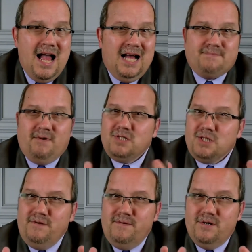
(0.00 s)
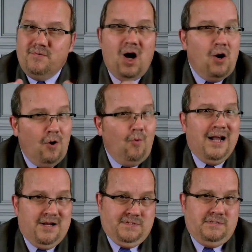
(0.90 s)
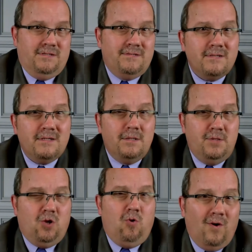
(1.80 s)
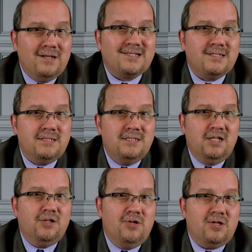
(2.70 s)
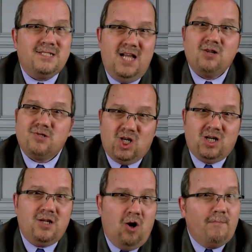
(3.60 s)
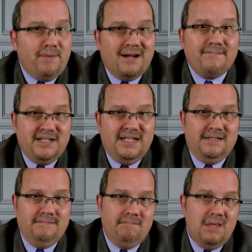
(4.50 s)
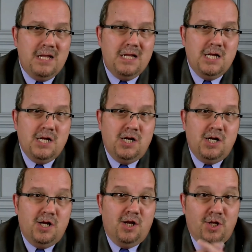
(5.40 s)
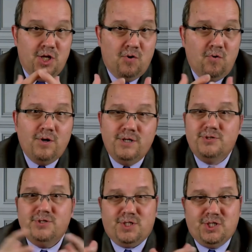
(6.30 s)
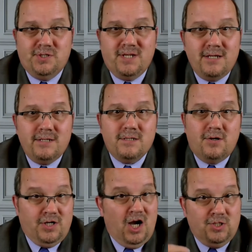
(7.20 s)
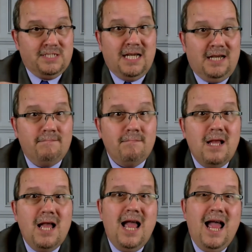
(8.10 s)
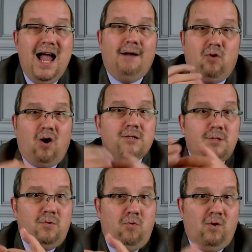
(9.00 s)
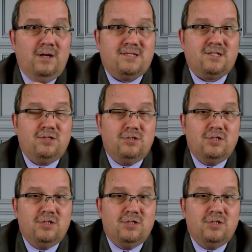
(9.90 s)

As most of you are aware, the courts in New York State are starting to open up again. You or your attorney or our team have gone to the courts